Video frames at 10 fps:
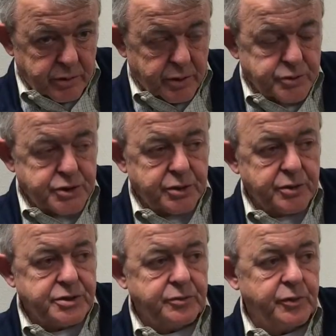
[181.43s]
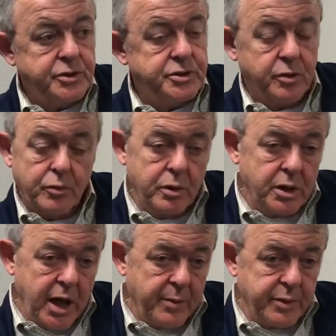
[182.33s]
in those years, and we just don't want
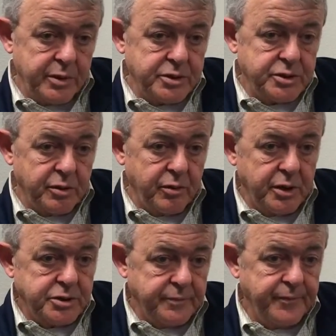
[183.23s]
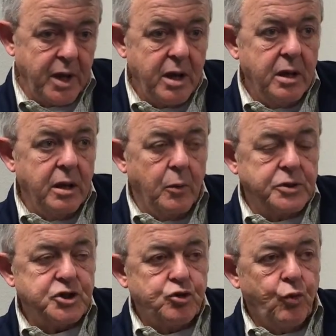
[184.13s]
it to happen in this generation. And
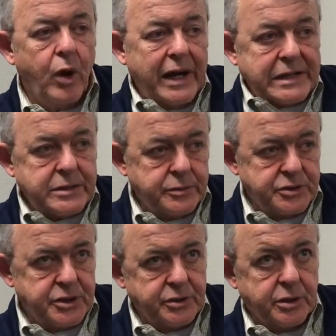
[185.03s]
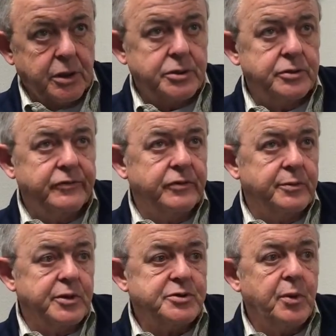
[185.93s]
what's great is that the country, for the
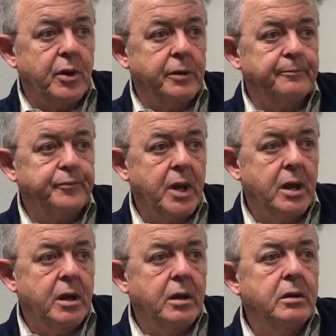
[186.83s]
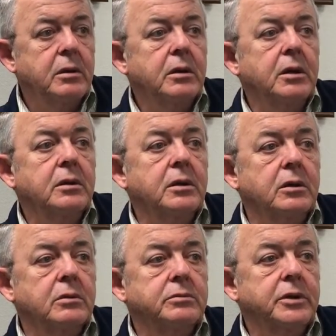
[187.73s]
most part, you
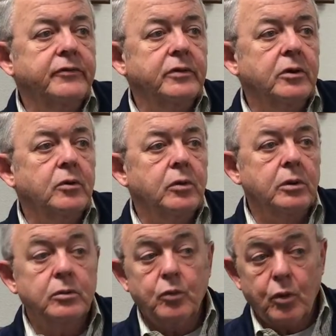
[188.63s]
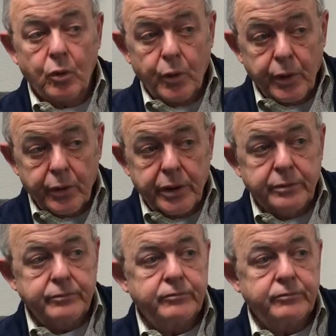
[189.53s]
know, even though we're war weary